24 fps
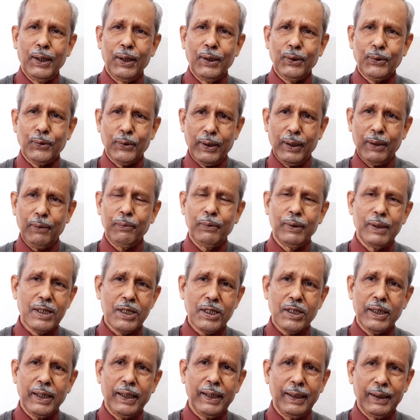today we will
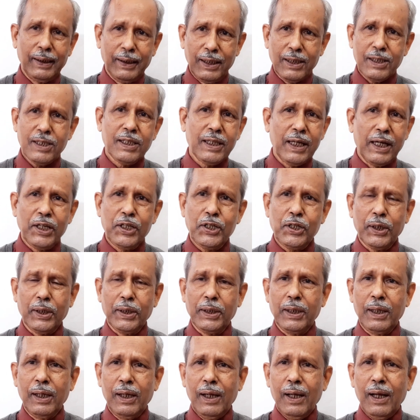see in this
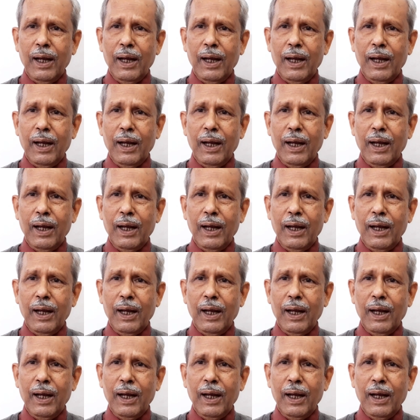session